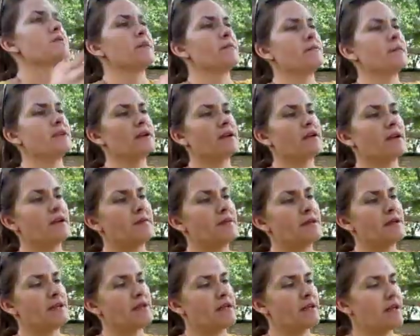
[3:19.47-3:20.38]
I'm going to come
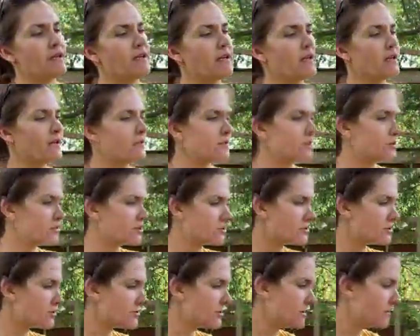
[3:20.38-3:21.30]
in and just
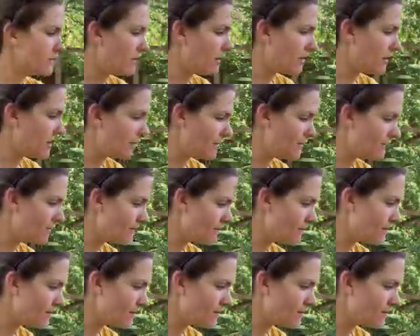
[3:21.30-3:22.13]
trim off